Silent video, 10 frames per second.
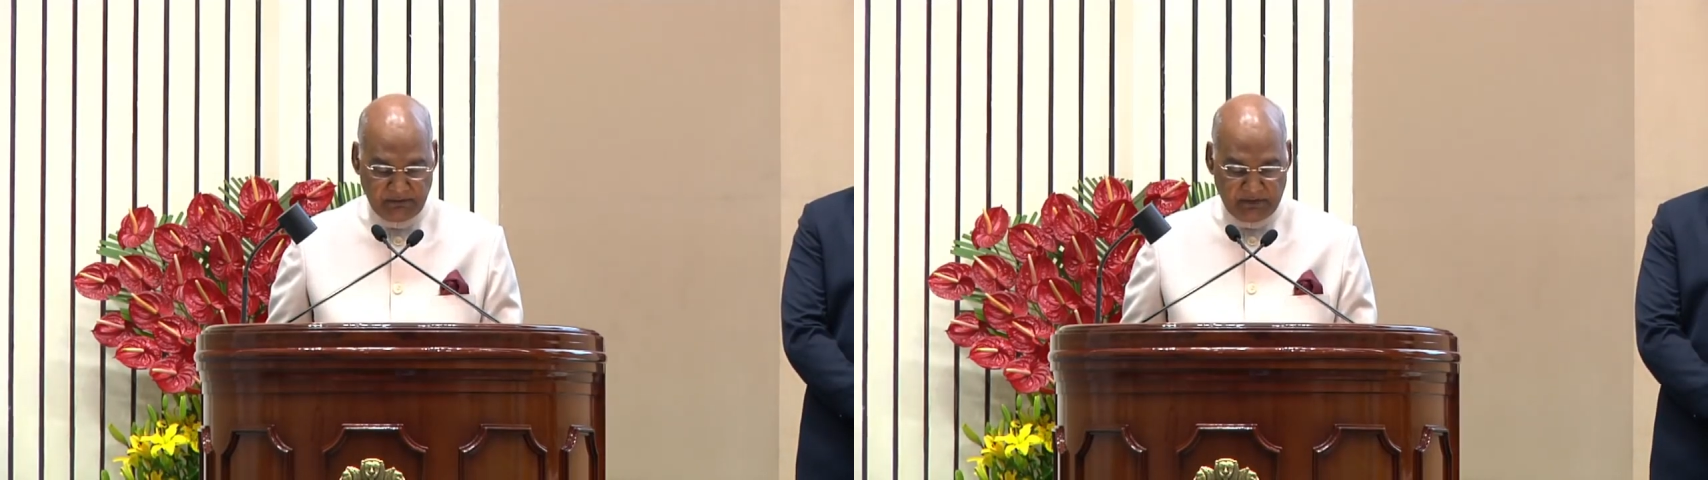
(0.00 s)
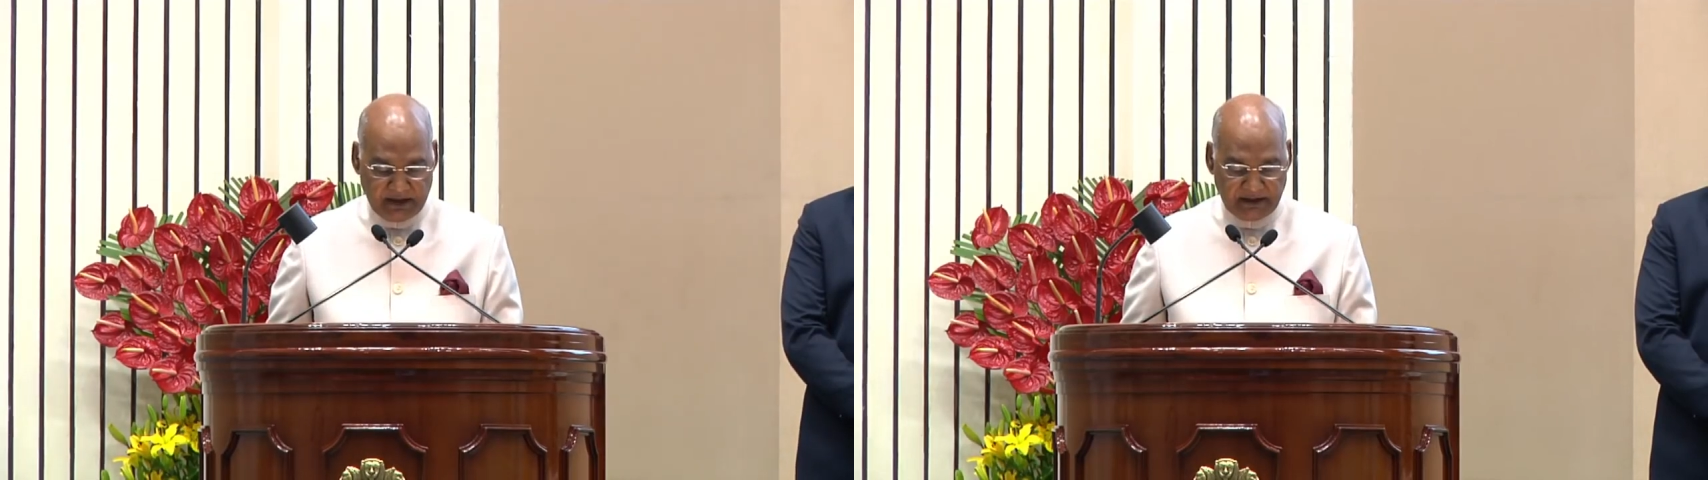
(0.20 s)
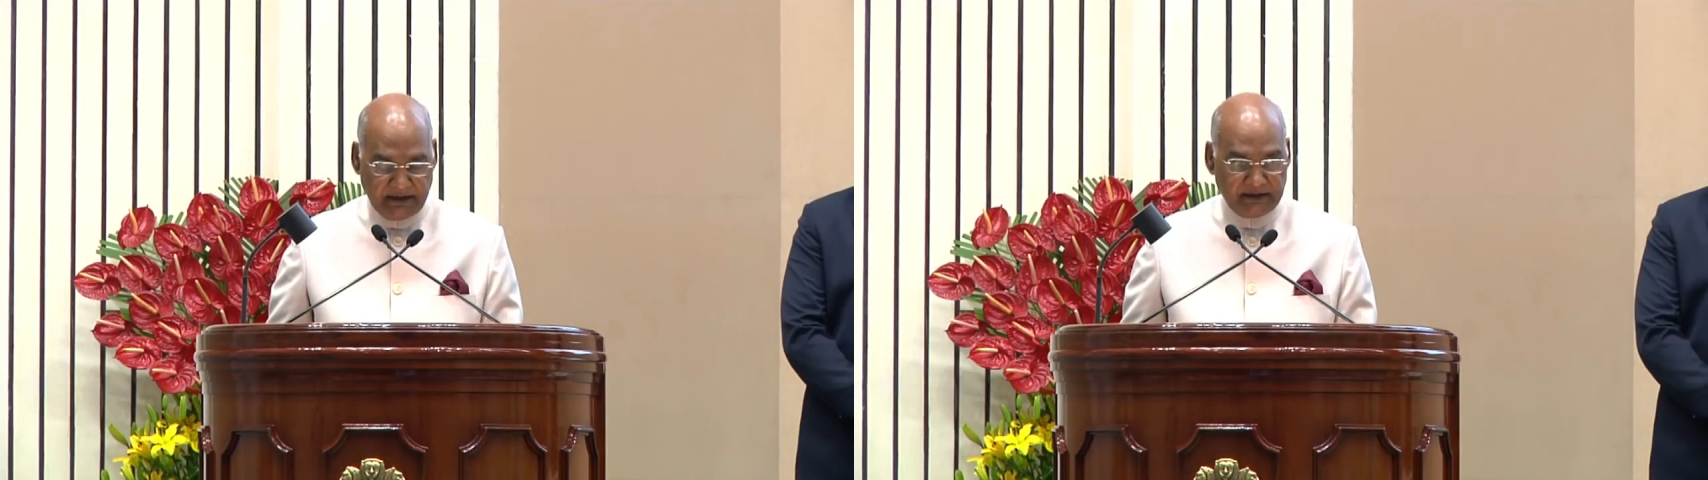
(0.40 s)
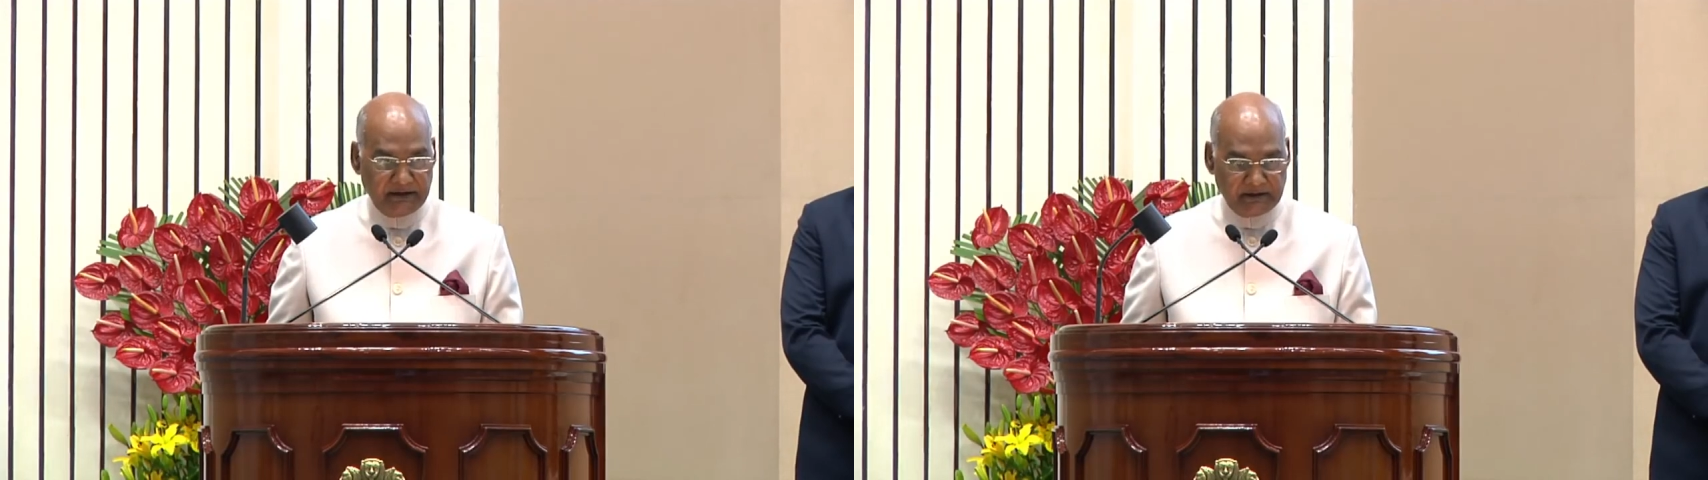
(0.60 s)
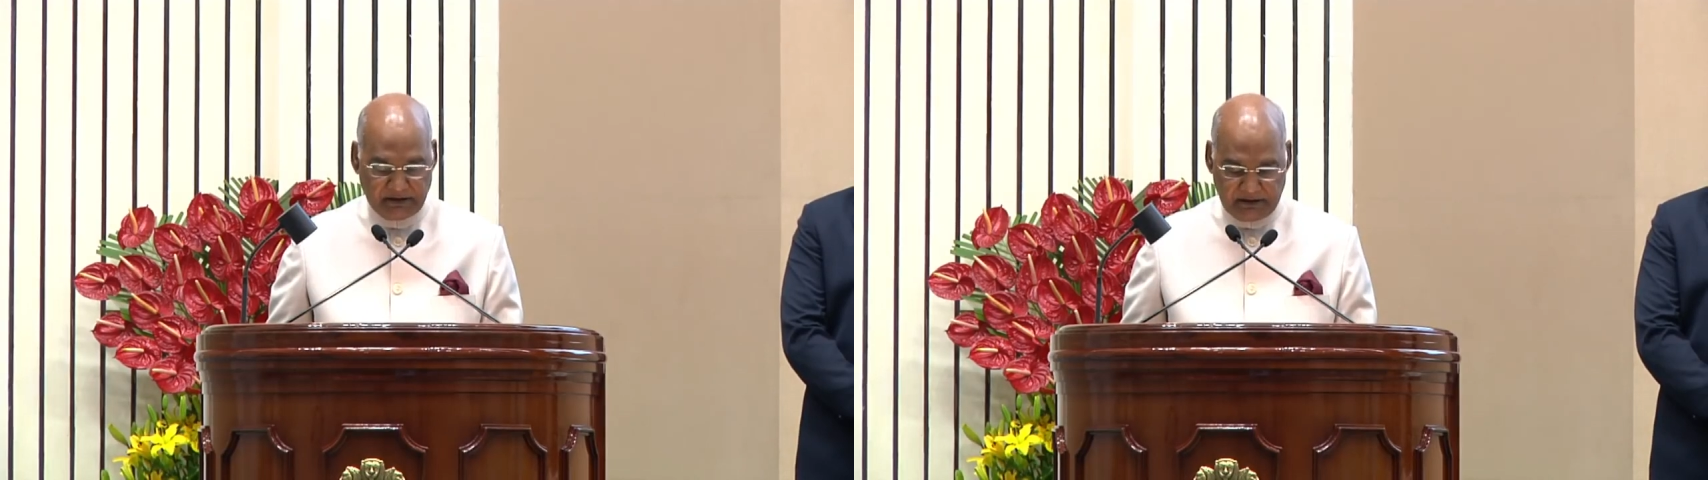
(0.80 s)
market
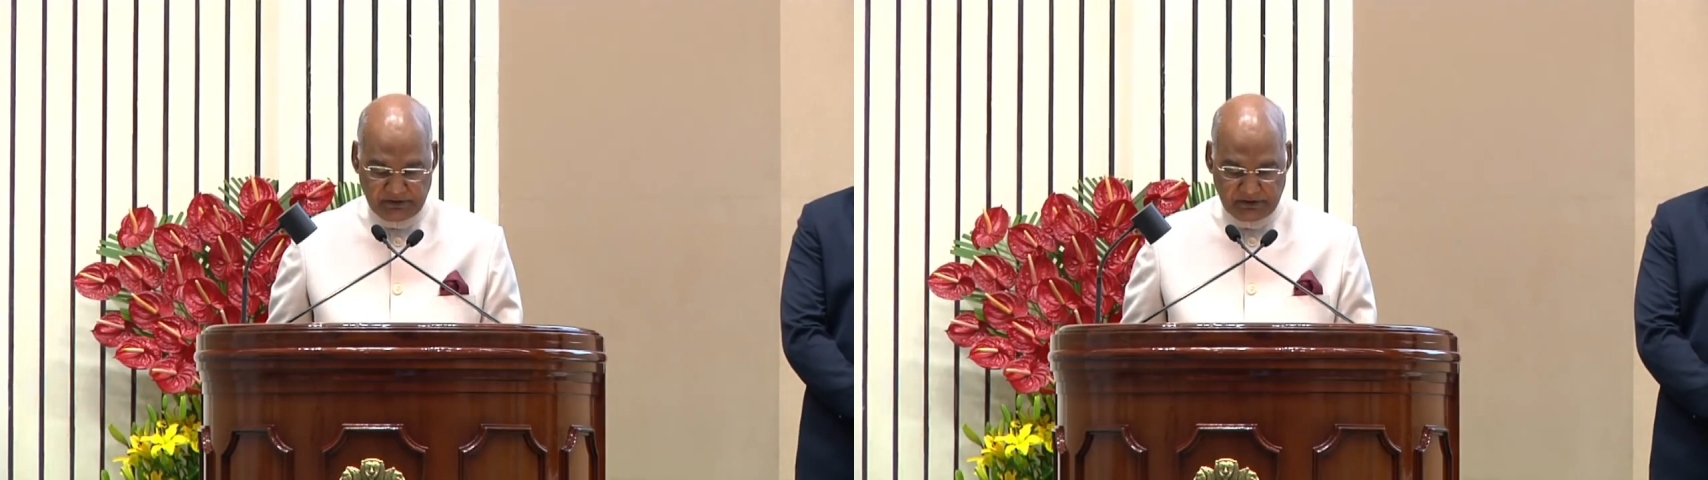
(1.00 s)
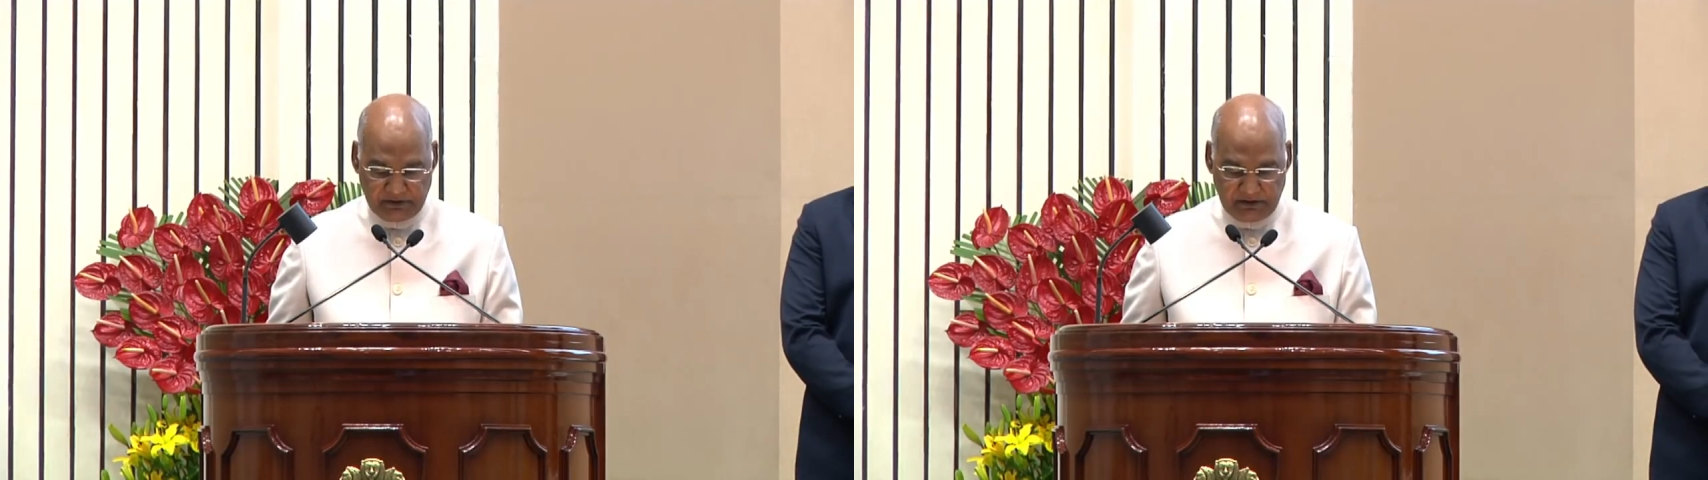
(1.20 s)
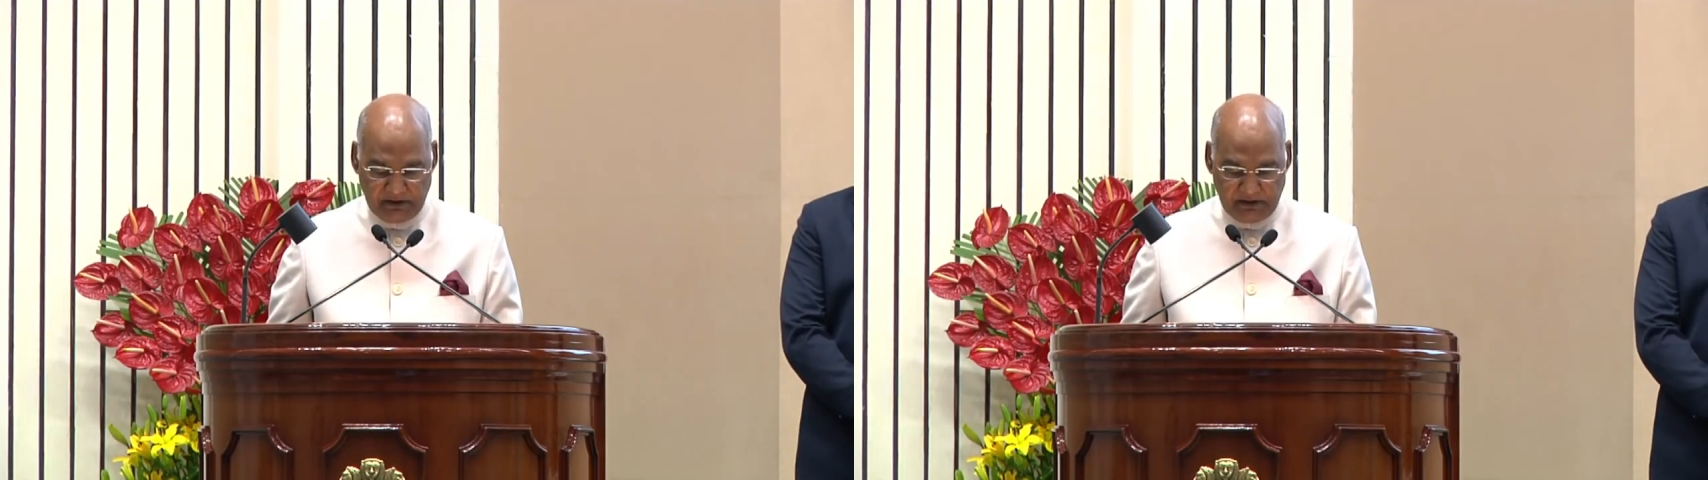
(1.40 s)
research,